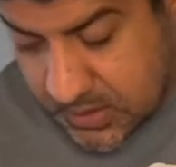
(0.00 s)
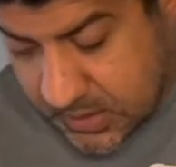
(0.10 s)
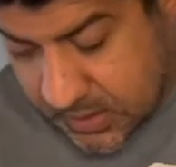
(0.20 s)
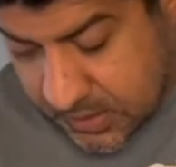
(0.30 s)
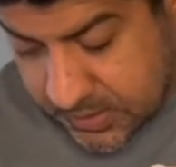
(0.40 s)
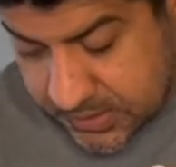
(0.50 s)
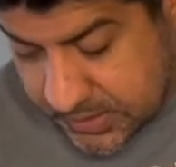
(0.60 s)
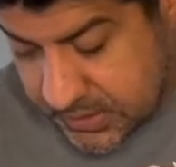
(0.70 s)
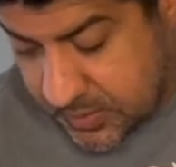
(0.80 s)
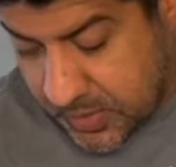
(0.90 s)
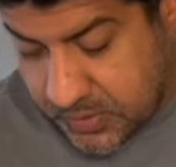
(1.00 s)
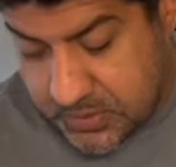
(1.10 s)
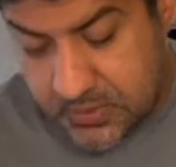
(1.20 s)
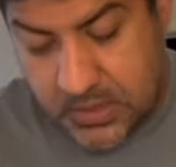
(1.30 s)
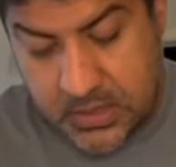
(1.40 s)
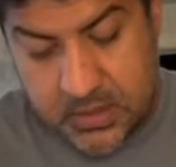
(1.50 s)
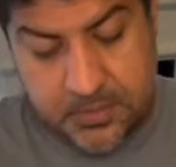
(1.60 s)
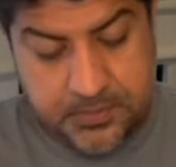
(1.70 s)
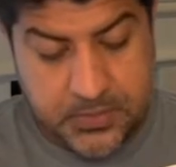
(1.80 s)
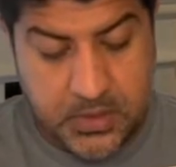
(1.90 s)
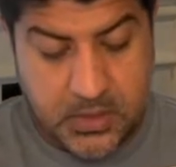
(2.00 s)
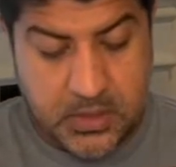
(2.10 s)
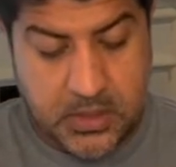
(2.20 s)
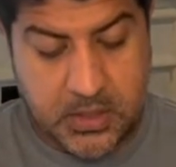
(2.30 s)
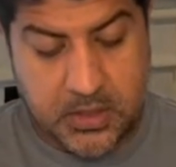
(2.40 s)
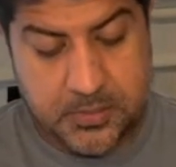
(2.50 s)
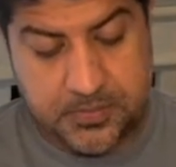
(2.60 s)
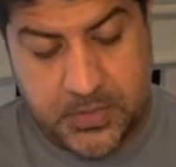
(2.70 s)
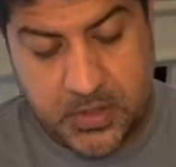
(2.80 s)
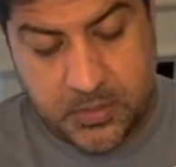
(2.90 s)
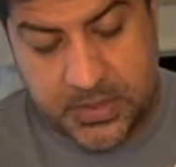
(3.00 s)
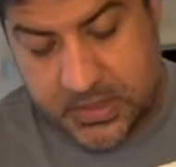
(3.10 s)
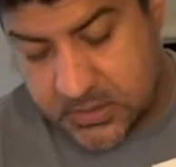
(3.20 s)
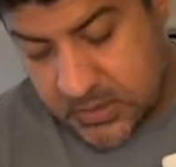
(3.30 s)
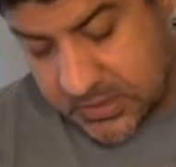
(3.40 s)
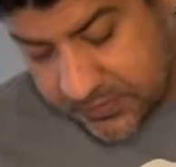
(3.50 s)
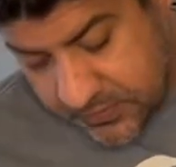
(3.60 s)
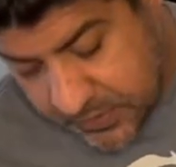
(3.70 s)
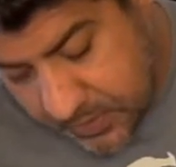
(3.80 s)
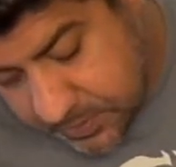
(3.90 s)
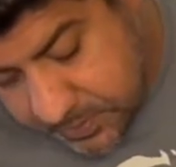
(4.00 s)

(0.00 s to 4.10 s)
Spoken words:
although that's not my reason for getting it. But yeah, so you can definitely fit a